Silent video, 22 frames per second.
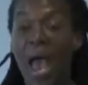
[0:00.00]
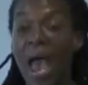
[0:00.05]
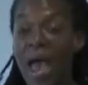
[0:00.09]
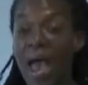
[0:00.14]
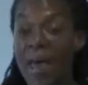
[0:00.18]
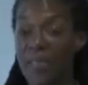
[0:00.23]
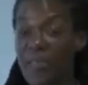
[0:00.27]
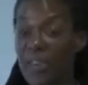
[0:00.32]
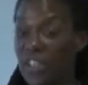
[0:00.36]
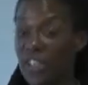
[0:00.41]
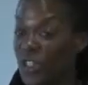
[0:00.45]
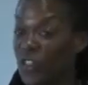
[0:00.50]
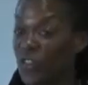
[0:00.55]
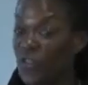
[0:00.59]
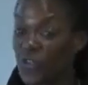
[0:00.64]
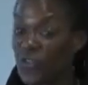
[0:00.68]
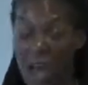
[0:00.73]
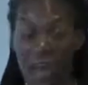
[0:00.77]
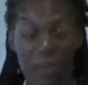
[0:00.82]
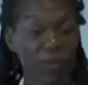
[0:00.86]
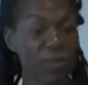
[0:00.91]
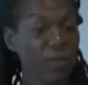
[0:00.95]
And they just
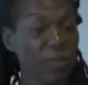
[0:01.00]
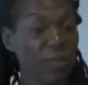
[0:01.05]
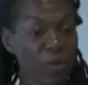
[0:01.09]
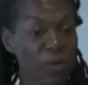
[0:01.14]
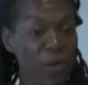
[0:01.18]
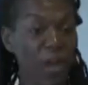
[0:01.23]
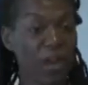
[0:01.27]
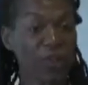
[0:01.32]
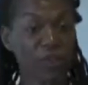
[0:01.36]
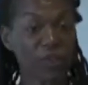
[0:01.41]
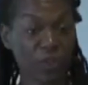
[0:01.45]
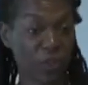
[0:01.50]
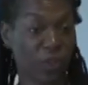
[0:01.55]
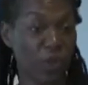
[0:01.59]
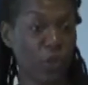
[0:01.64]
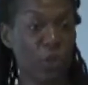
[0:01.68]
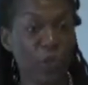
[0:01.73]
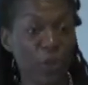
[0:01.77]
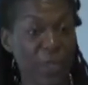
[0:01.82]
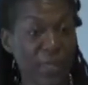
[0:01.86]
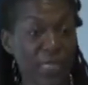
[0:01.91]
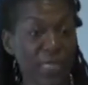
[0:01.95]
followed them around for
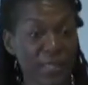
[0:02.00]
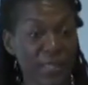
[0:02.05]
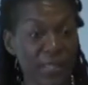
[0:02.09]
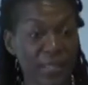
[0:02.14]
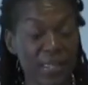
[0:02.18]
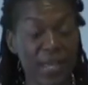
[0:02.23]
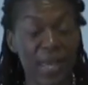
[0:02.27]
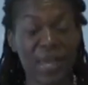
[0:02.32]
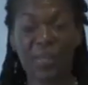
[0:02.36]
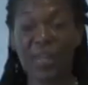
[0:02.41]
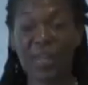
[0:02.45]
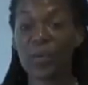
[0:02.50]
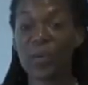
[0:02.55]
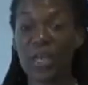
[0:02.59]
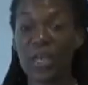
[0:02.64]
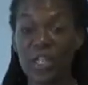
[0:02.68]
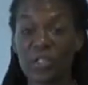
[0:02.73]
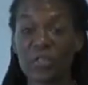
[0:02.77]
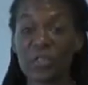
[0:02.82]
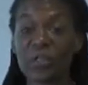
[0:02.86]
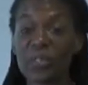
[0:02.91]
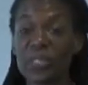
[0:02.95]
two weeks and they were
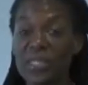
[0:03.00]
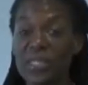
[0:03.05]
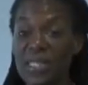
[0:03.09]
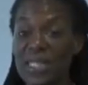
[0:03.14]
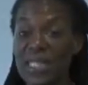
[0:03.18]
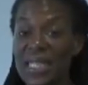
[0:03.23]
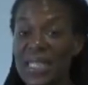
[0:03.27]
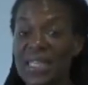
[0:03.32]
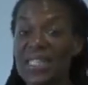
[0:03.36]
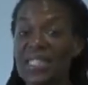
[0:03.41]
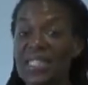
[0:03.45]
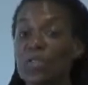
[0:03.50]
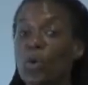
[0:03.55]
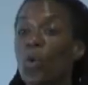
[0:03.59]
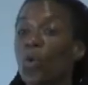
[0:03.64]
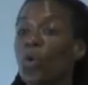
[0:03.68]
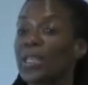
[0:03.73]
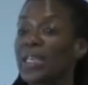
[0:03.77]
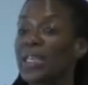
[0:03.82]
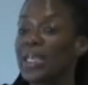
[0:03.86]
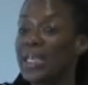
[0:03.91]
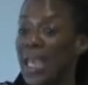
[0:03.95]
interested in these
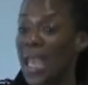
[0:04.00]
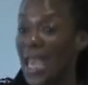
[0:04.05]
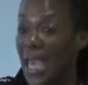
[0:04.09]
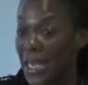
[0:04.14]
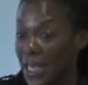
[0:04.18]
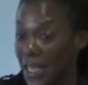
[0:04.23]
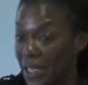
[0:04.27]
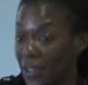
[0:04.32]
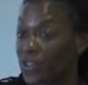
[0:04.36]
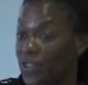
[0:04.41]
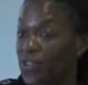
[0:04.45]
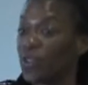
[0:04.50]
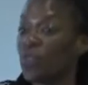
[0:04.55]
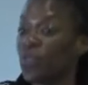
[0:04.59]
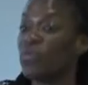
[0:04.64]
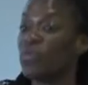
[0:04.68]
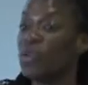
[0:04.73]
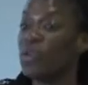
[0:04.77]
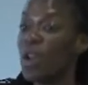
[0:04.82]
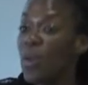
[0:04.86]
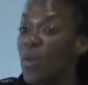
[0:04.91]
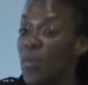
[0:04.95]
organic, the sort of
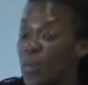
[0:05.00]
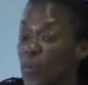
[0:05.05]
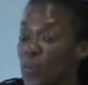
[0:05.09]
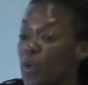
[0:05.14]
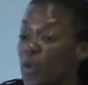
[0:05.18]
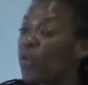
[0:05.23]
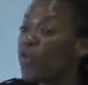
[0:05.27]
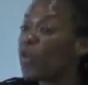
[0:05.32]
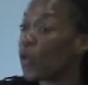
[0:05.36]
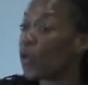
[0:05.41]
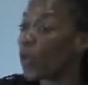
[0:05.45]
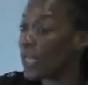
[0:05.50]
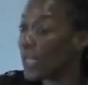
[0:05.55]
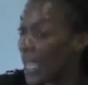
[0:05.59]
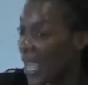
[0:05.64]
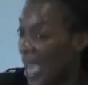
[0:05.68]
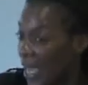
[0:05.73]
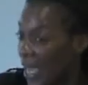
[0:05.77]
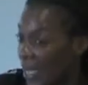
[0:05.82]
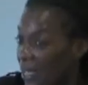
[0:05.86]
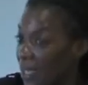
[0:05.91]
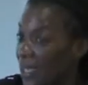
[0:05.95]
number of
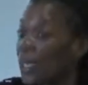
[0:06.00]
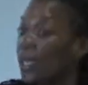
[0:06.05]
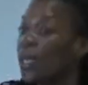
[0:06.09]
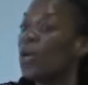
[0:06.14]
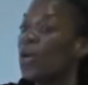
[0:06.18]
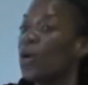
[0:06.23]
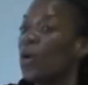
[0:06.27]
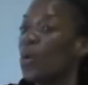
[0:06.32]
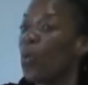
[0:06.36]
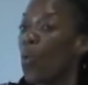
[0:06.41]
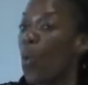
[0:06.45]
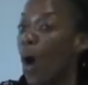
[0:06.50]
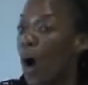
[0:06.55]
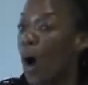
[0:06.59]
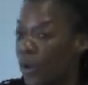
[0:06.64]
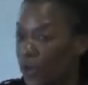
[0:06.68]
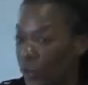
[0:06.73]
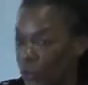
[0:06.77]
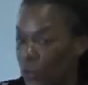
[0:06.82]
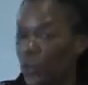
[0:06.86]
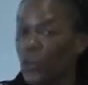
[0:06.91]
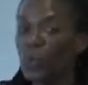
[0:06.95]
organic
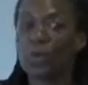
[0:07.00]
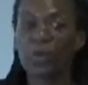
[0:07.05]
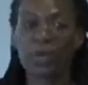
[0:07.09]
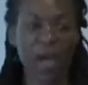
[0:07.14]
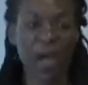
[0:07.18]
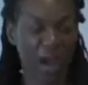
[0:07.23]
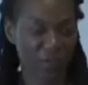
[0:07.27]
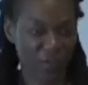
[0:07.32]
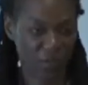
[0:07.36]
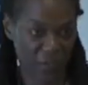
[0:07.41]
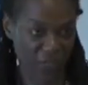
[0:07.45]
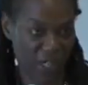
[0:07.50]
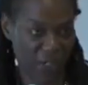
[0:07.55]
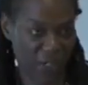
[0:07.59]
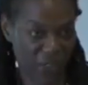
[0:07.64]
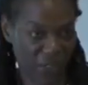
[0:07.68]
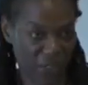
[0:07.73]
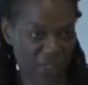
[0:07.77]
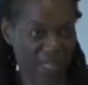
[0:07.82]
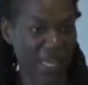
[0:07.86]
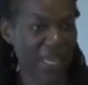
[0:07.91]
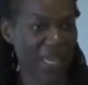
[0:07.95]
water cooler
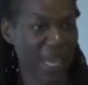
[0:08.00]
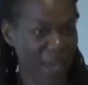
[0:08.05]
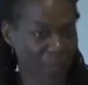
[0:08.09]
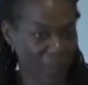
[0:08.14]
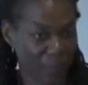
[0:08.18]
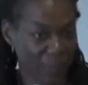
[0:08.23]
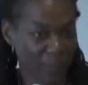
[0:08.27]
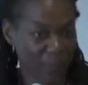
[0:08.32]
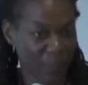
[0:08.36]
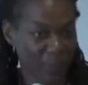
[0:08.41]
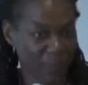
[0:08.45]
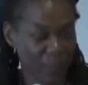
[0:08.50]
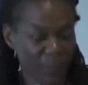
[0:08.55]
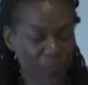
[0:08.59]
conversations that came up.